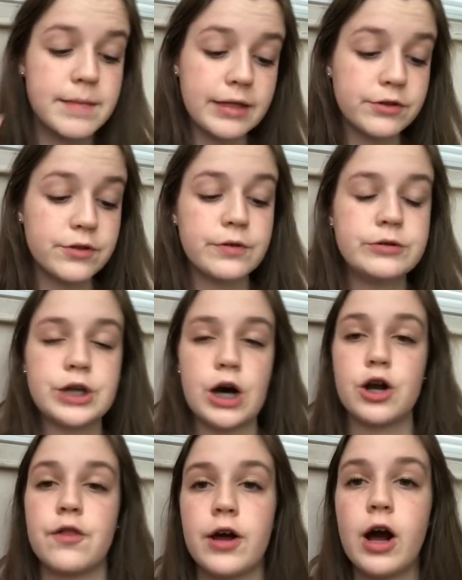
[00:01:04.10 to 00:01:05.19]
Matthew through John
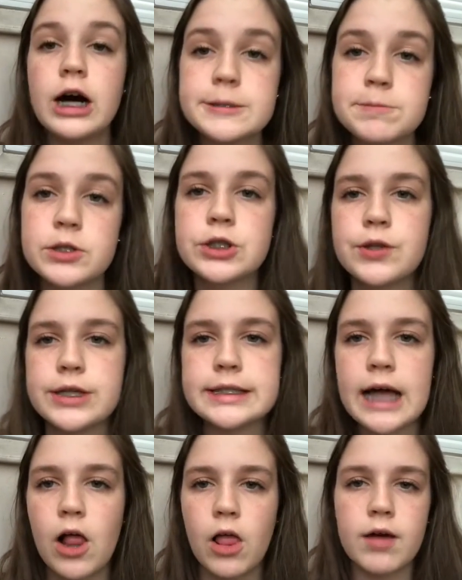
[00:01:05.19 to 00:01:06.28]
are the Gospels, so these
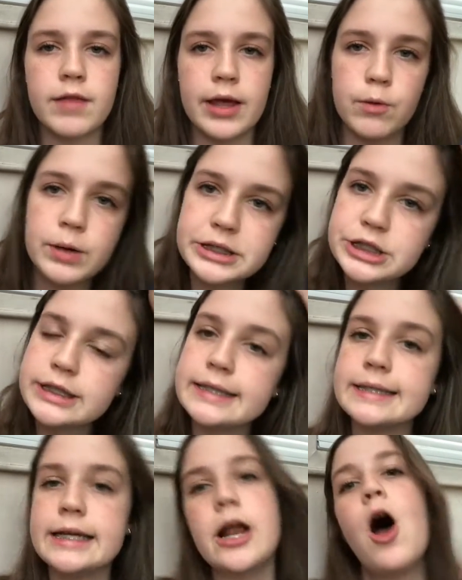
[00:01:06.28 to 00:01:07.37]
tell of what Jesus
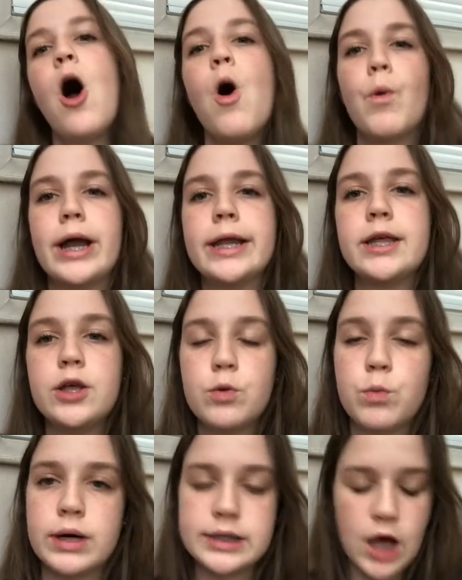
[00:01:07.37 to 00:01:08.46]
did when he
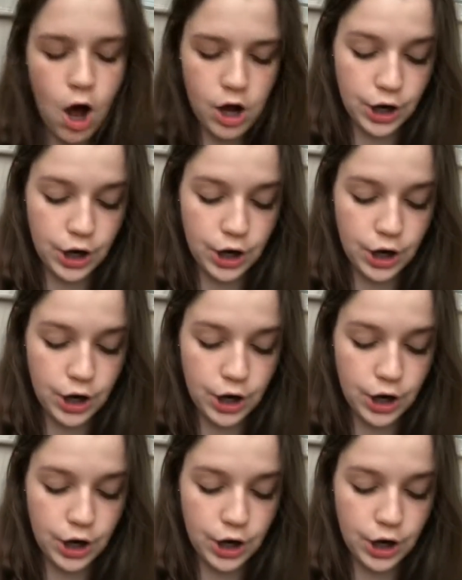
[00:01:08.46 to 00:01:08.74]
was on